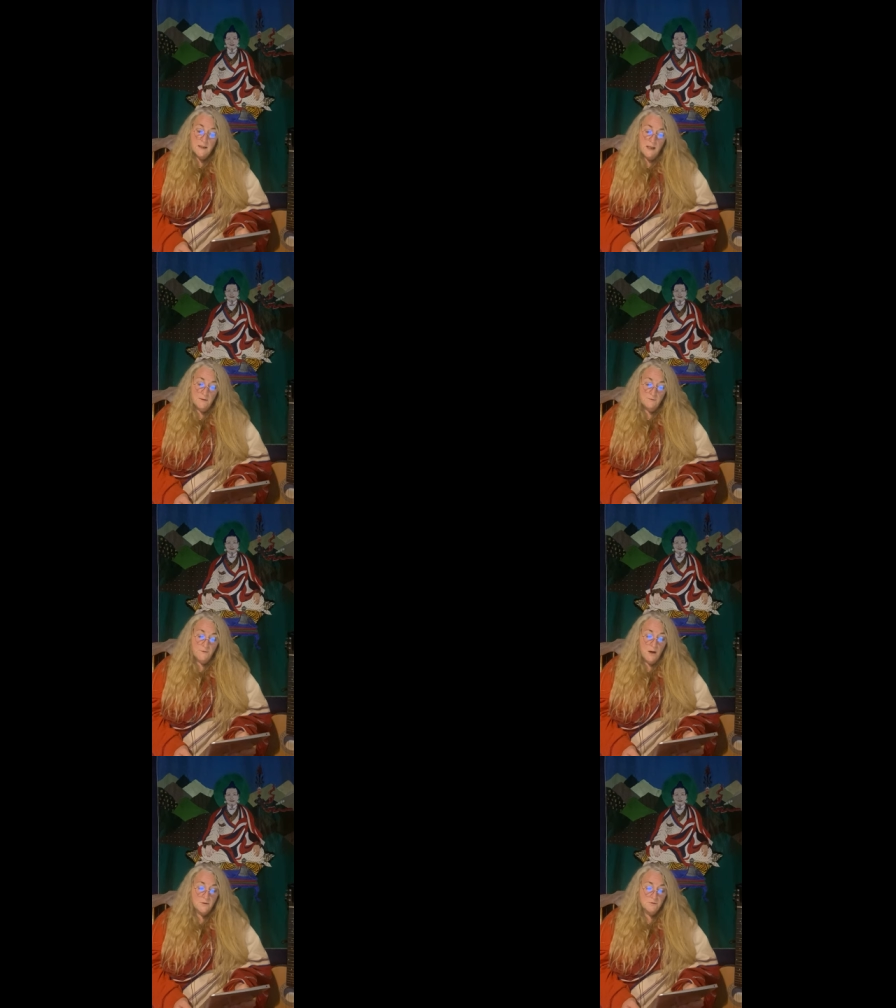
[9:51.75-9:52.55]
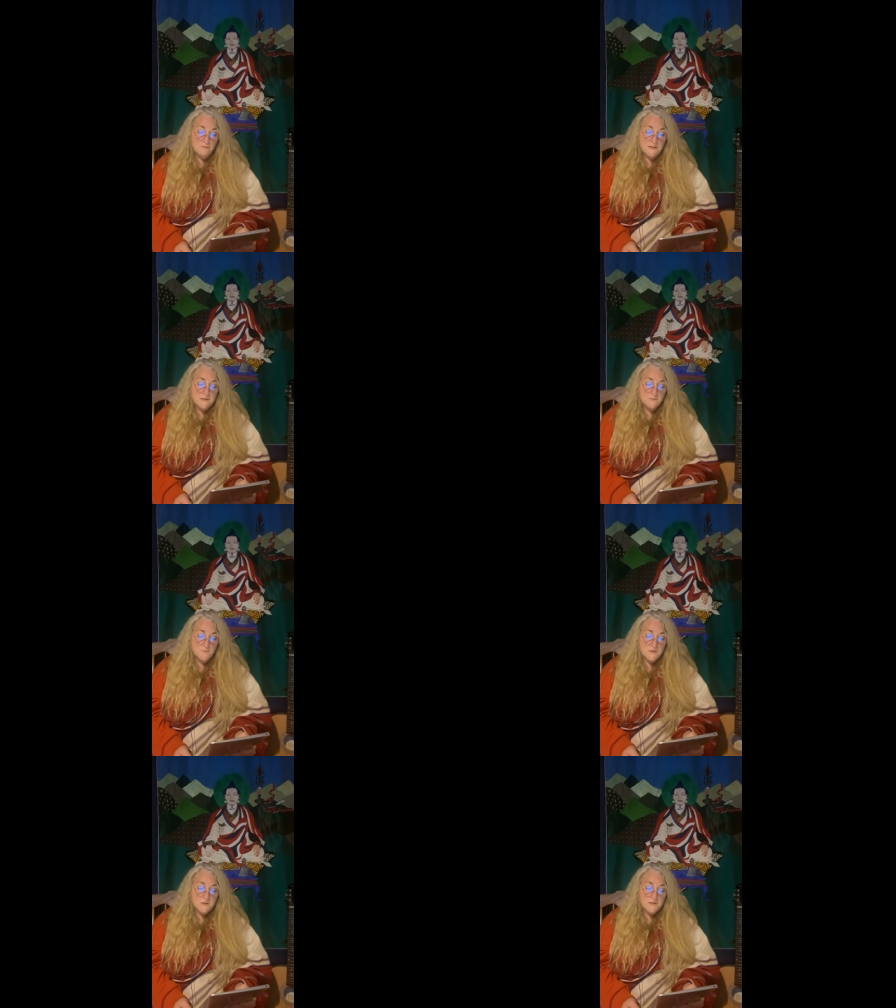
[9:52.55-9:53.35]
And the final reason
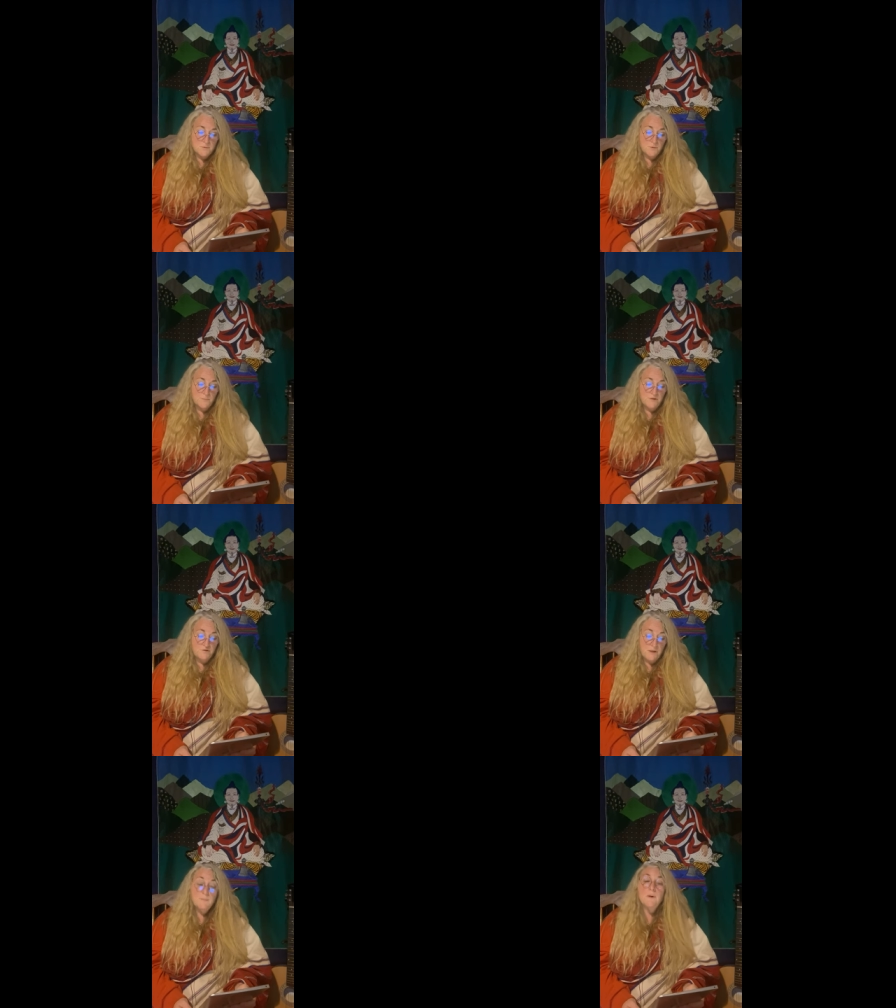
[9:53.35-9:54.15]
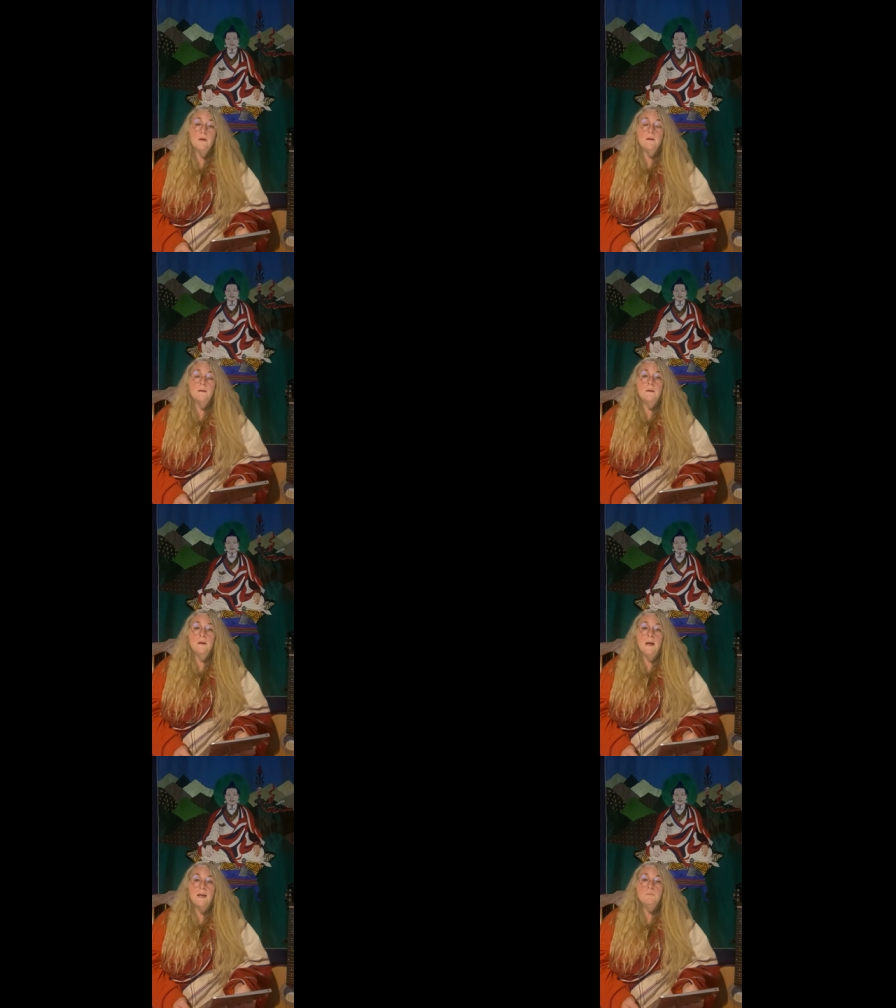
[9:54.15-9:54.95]
was that it would be cheaper
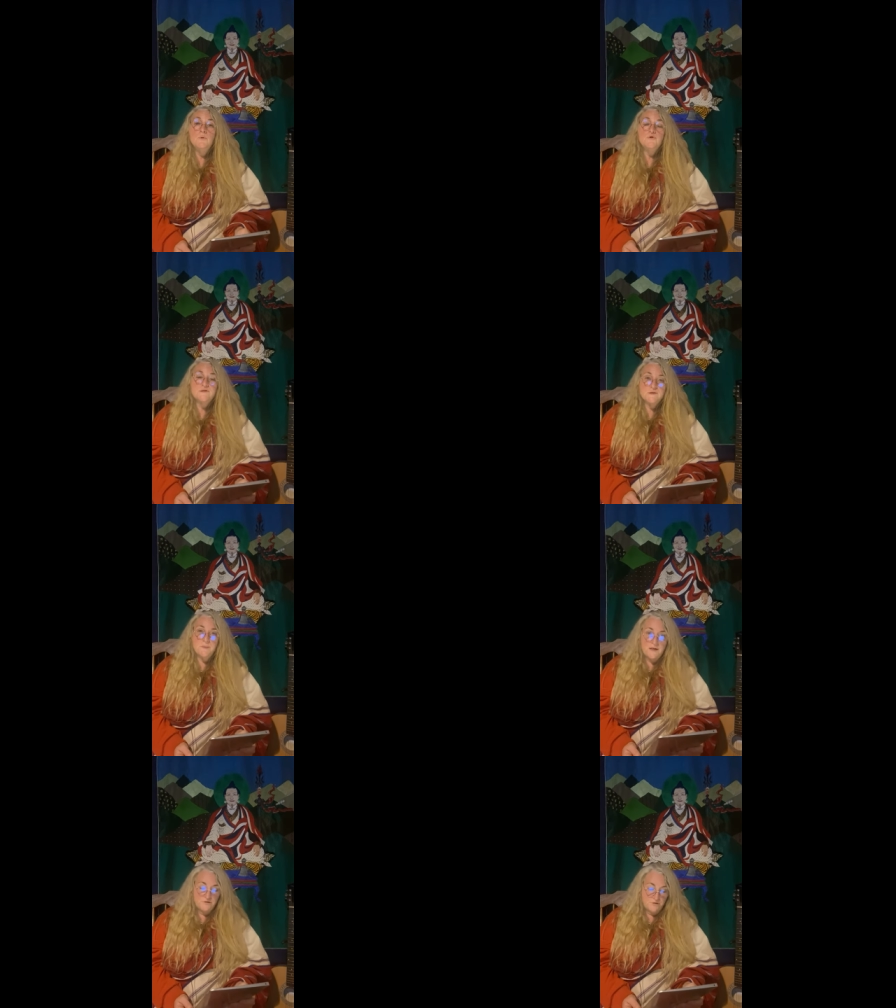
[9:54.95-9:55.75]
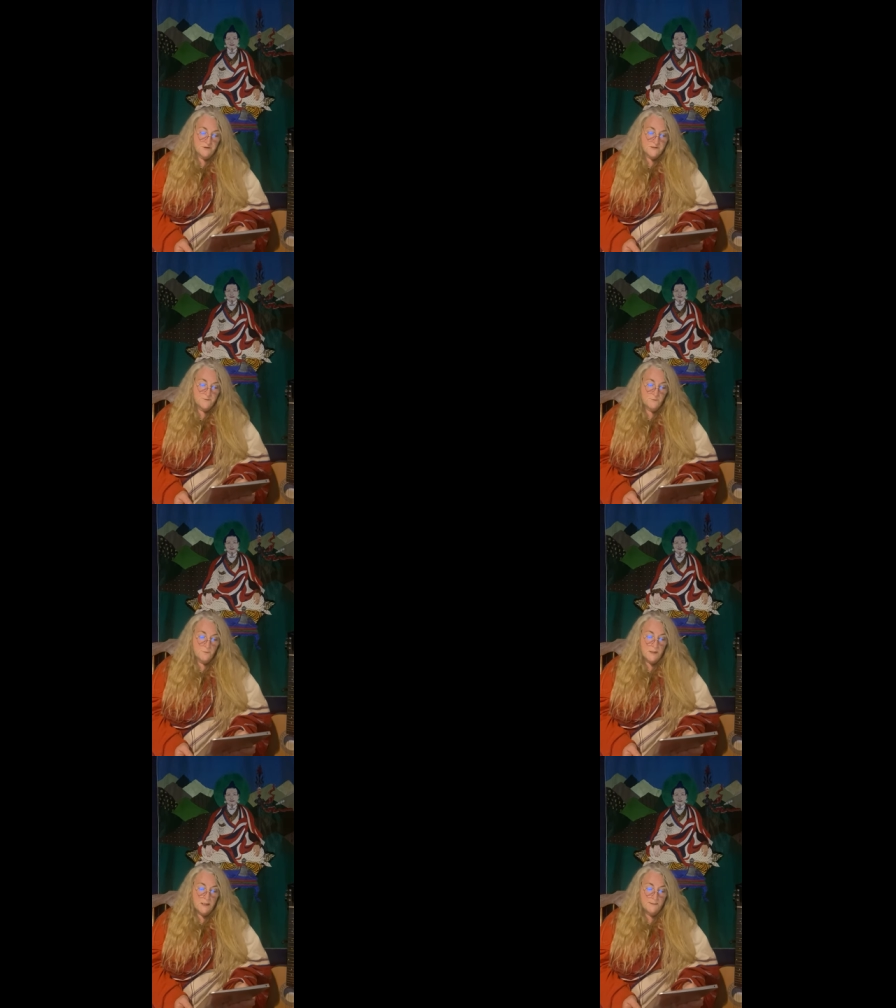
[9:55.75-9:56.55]
and more spacious for
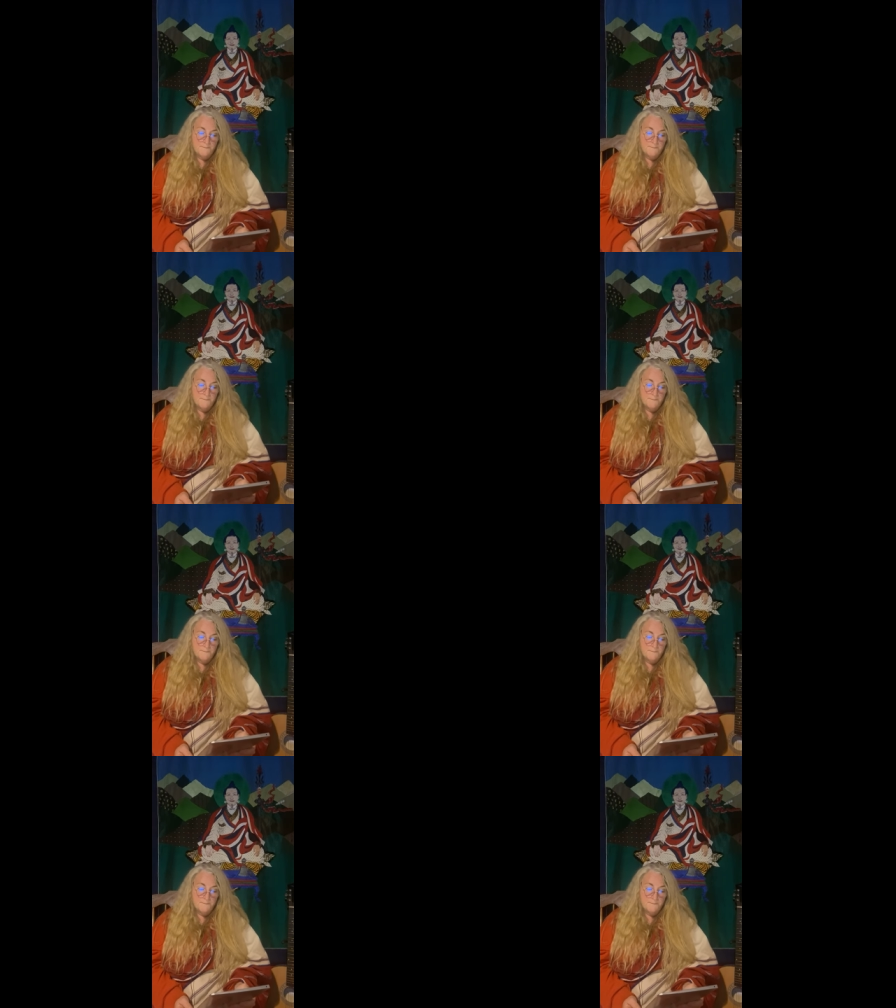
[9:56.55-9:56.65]
me.